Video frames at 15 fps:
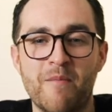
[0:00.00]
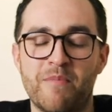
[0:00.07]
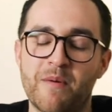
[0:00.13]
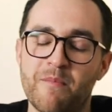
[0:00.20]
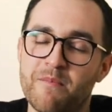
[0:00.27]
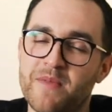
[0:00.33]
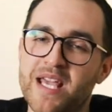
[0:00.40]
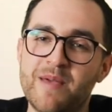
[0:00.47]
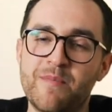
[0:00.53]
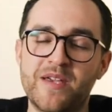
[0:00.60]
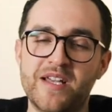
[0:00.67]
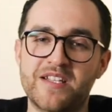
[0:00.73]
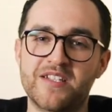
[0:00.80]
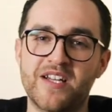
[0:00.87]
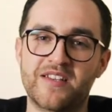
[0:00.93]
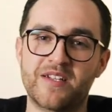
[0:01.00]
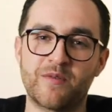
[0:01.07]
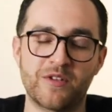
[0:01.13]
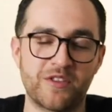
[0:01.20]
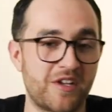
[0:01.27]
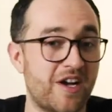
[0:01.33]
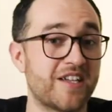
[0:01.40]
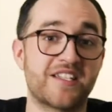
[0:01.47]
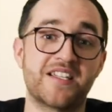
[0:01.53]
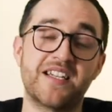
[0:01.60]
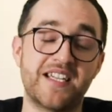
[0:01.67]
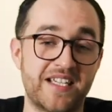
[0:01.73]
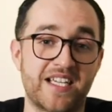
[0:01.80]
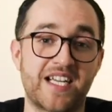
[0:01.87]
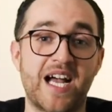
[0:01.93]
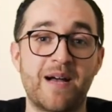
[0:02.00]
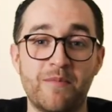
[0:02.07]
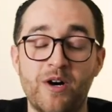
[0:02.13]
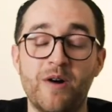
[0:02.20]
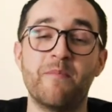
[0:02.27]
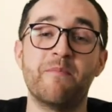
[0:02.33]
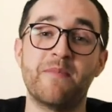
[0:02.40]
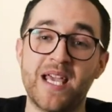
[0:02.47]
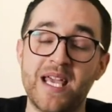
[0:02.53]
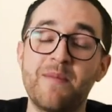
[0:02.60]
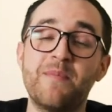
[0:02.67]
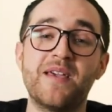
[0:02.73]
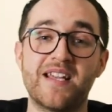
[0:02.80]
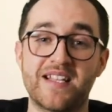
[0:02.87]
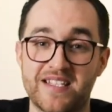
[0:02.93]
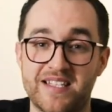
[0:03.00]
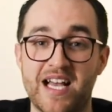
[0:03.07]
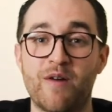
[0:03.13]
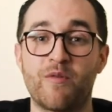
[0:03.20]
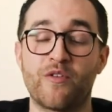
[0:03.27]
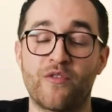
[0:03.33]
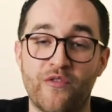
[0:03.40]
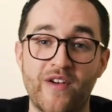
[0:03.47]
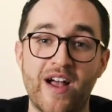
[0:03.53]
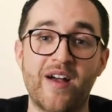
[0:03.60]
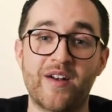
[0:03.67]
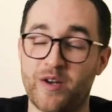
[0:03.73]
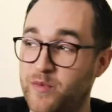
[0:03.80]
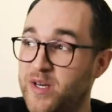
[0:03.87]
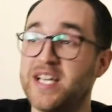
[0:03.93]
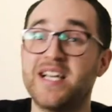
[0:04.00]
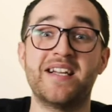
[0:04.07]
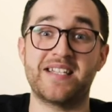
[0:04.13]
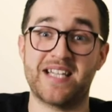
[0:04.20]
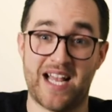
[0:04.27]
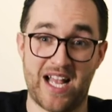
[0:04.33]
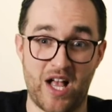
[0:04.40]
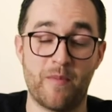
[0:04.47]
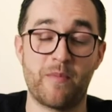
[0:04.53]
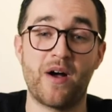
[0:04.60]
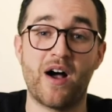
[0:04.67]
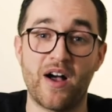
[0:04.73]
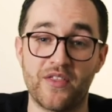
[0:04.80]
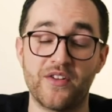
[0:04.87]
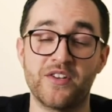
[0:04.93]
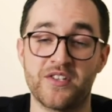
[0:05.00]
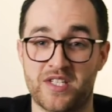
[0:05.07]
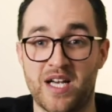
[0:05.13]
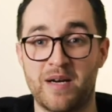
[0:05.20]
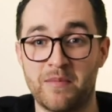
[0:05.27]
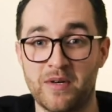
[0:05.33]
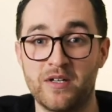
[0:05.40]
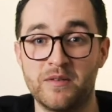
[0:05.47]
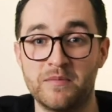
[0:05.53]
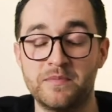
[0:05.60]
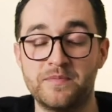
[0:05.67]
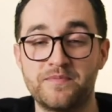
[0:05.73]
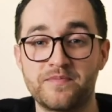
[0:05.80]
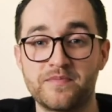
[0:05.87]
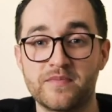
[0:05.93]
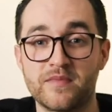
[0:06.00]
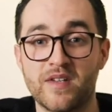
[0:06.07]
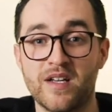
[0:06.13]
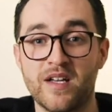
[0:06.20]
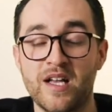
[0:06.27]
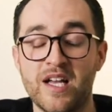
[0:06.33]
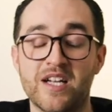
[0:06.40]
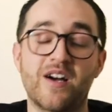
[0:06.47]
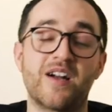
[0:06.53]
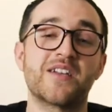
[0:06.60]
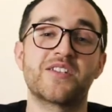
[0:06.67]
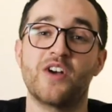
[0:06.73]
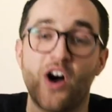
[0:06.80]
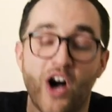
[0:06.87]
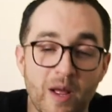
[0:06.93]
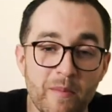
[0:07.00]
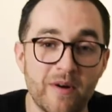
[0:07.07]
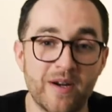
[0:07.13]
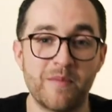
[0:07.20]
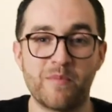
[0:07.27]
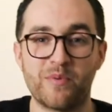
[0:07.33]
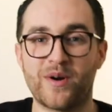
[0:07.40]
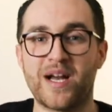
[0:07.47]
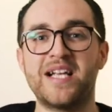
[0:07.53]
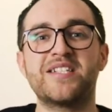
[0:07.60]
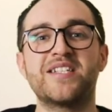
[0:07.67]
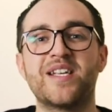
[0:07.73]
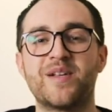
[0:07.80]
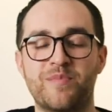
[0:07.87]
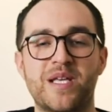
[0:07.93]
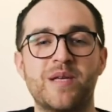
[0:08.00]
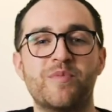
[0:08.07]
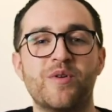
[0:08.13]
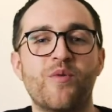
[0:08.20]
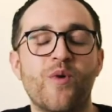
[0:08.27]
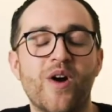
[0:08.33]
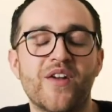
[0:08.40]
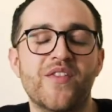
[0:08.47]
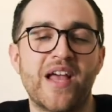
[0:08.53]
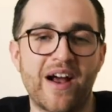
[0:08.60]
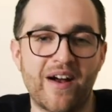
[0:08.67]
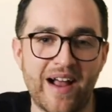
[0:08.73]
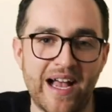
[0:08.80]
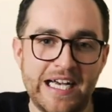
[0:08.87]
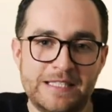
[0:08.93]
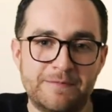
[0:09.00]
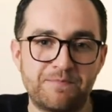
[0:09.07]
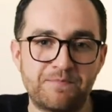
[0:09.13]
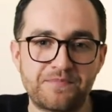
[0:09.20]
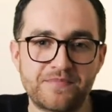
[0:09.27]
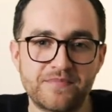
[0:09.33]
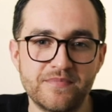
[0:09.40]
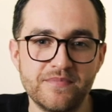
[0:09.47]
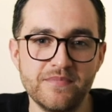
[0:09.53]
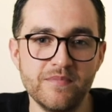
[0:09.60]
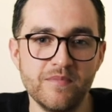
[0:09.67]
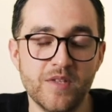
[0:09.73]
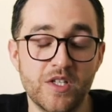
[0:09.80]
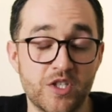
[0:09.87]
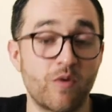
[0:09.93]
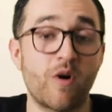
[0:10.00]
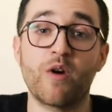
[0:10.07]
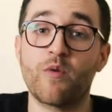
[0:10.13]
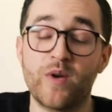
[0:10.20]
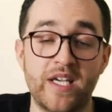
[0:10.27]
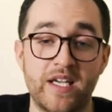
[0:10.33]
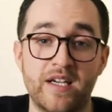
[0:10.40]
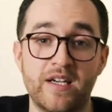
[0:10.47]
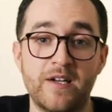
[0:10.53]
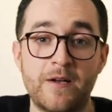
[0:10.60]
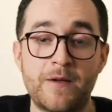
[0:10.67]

But maybe it's not that we're lost and need to come home. Maybe it's that we're found and we need to help others come home. God is all about embracing people where they are at. So are we.